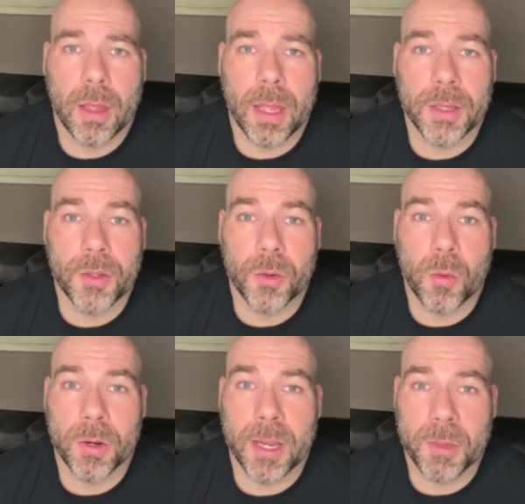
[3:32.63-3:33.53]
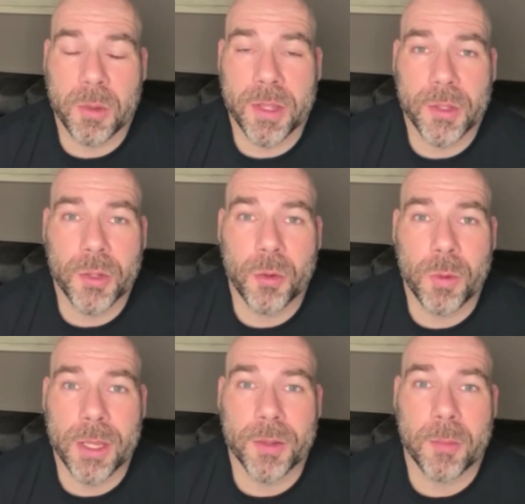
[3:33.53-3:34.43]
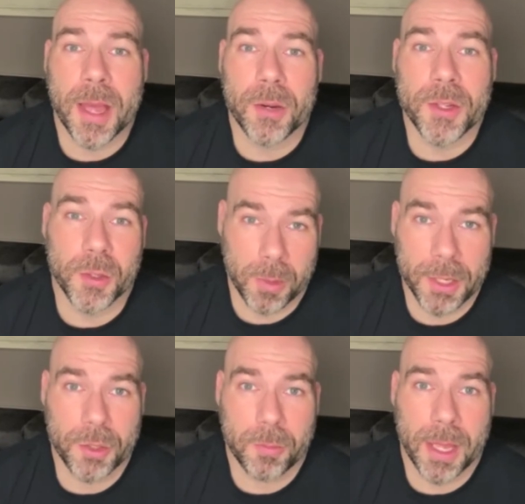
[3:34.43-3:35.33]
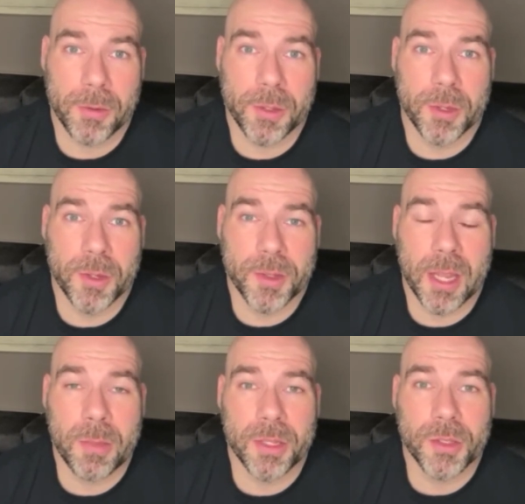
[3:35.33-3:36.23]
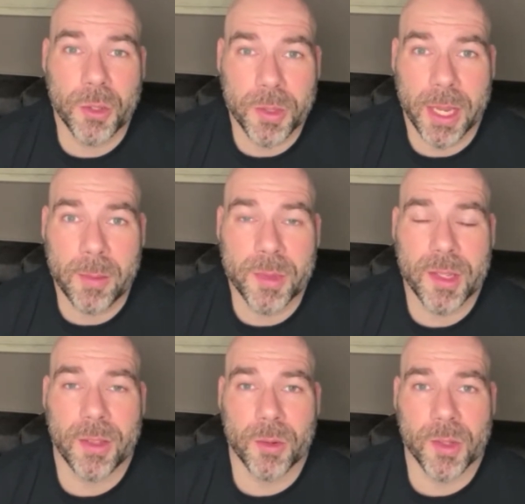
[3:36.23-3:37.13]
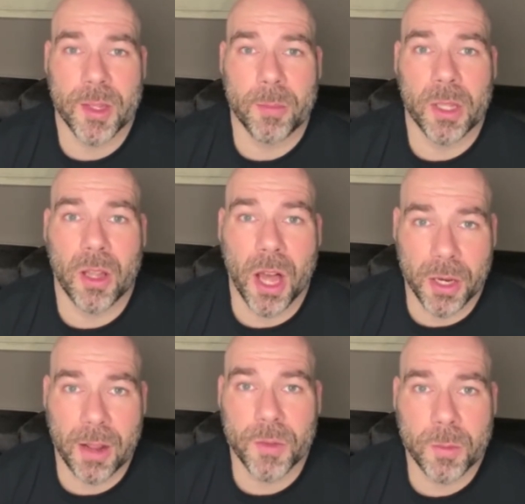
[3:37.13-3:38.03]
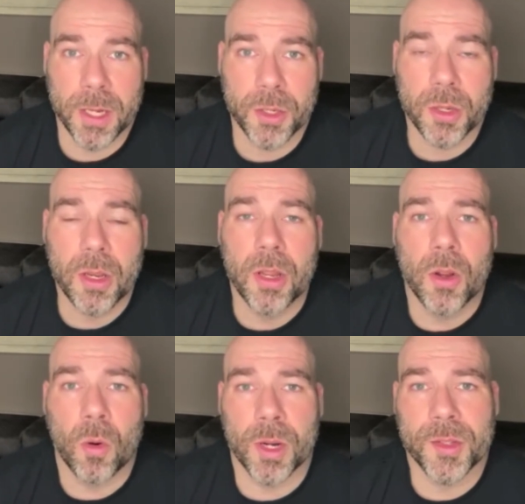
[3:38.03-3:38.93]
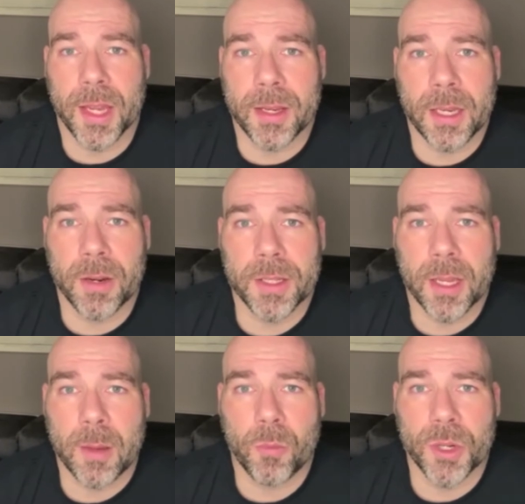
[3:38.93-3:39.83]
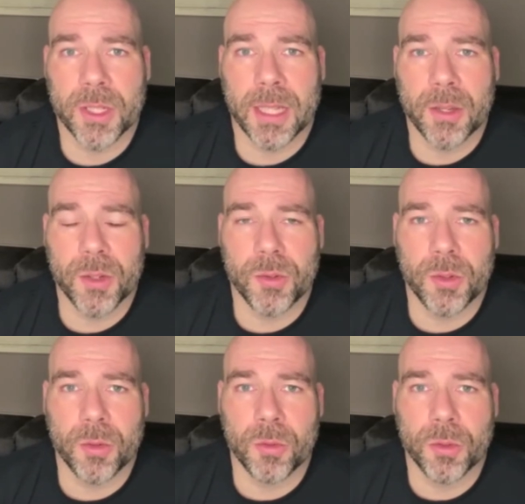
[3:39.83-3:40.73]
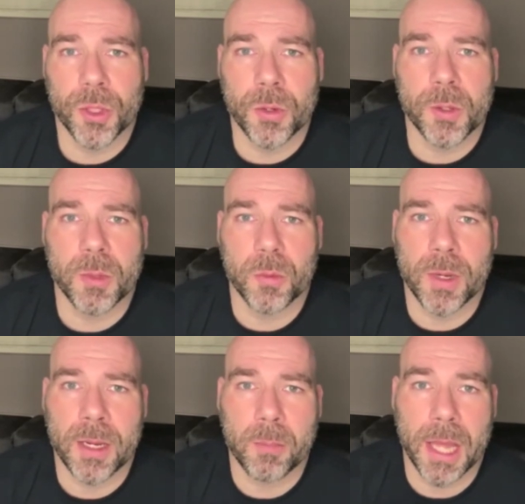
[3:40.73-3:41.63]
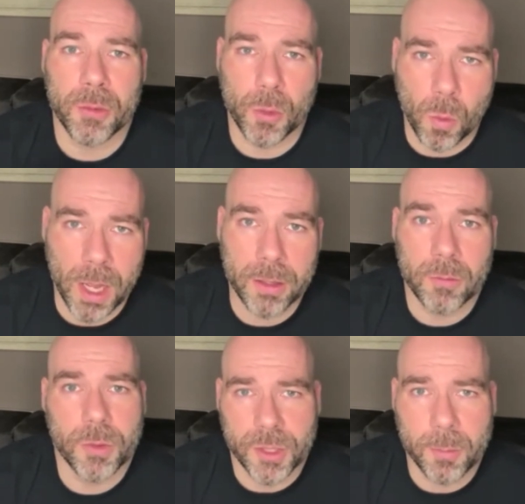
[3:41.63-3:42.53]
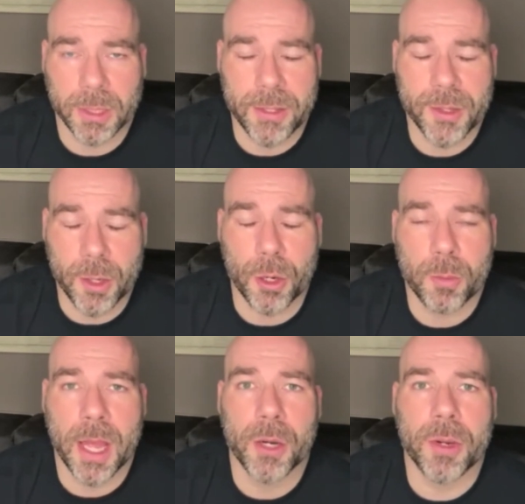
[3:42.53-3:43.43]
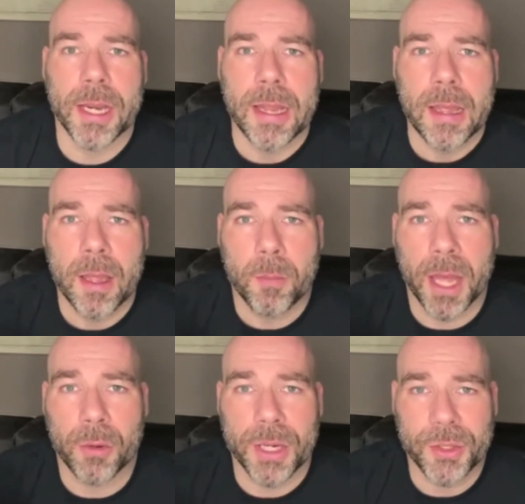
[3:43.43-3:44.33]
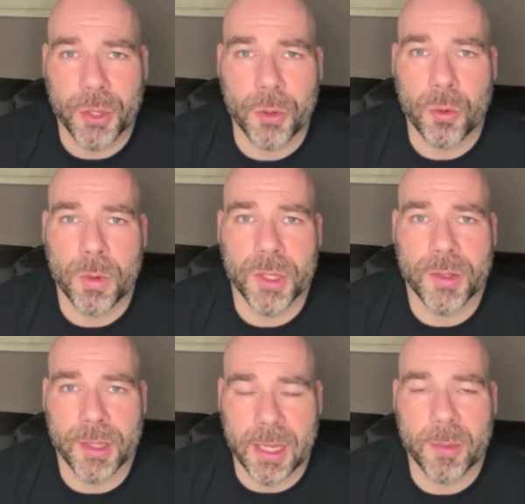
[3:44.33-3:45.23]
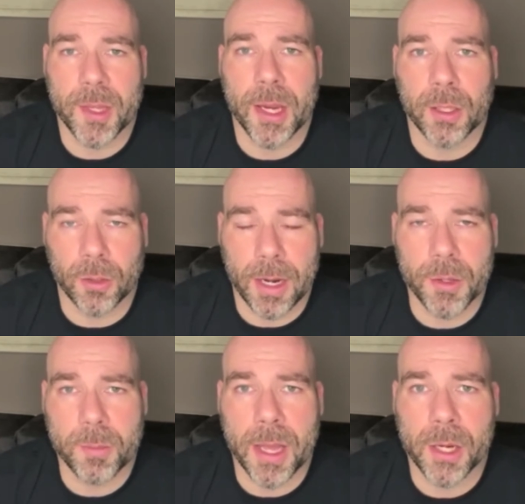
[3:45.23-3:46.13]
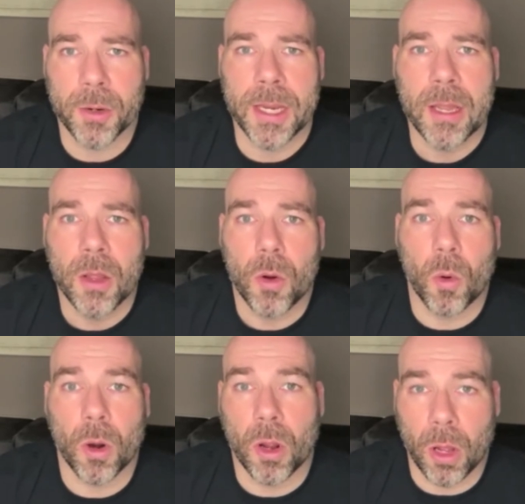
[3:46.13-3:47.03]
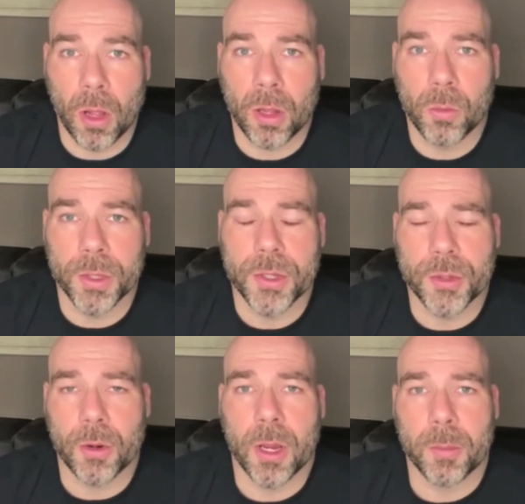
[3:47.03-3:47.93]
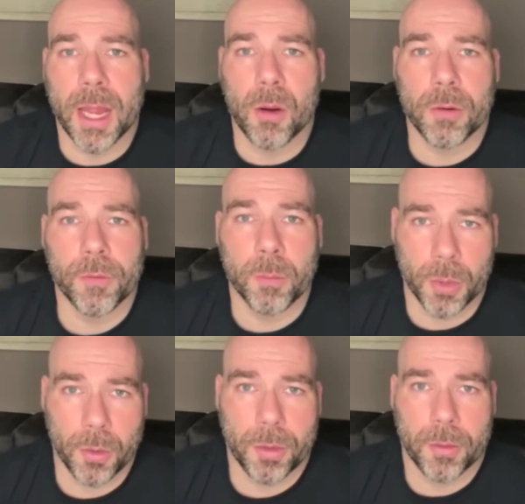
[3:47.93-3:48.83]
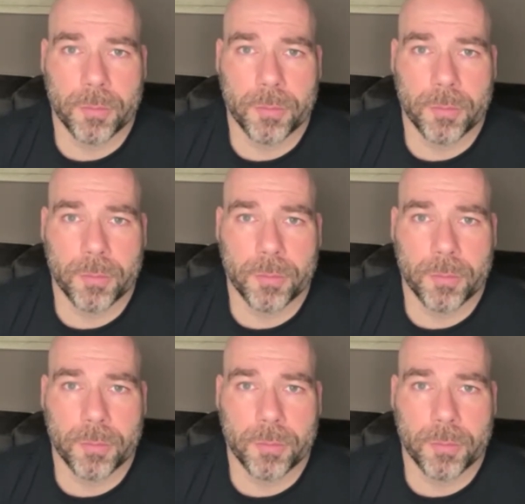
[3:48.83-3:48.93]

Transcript: And to coordinate between the two, we use a battery switch. Battery switches come in two types. There's a simple on-off switch, or a secondary type, which allows you to choose between battery 1, which typically the starter battery, battery 2, which is the deep cycle or house battery, or all, which is drawing power from both.